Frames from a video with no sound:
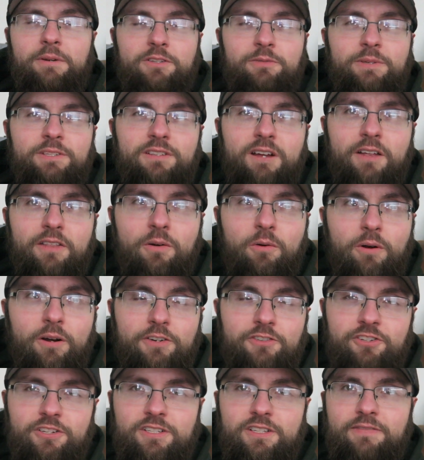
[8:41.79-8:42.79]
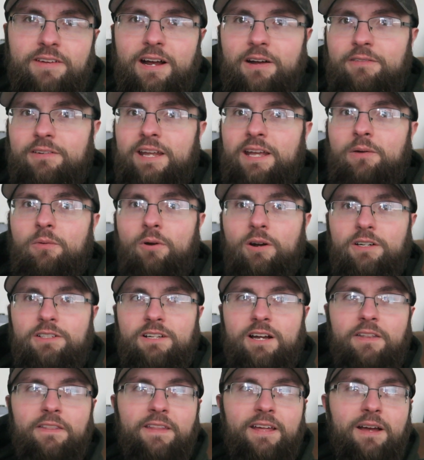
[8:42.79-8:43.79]
because we saw the origins of how Nate
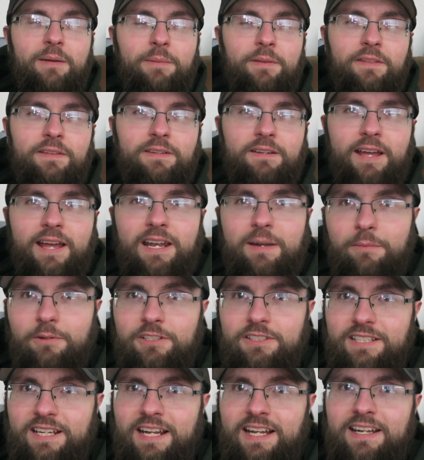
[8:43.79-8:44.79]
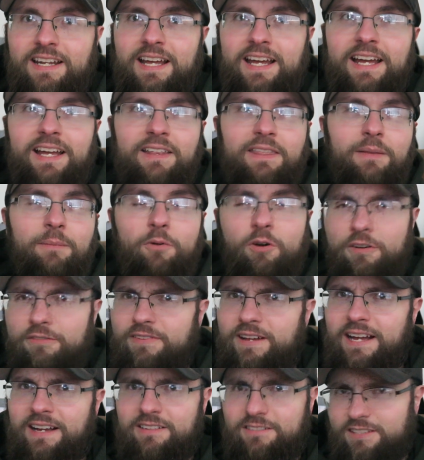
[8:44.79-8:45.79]
worked on them and the animal DNA and the
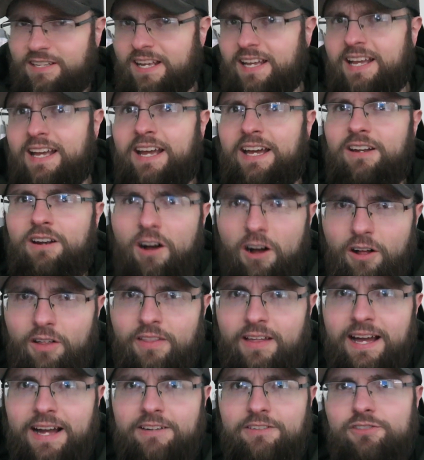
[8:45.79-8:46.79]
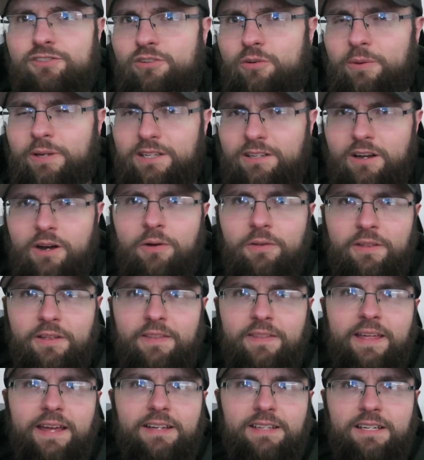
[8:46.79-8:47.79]
Morph-X and all that, so we know
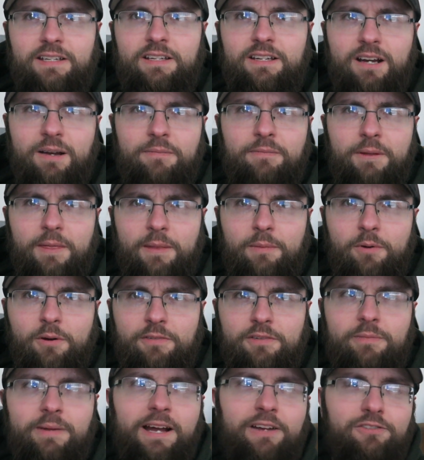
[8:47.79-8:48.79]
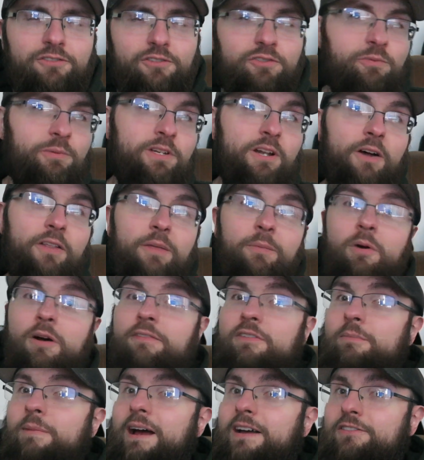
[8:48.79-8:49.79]
that they didn't come from the Morphin Masters. We know the
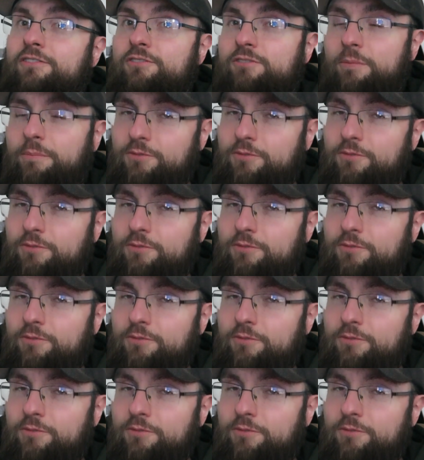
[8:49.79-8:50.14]
Morphin Masters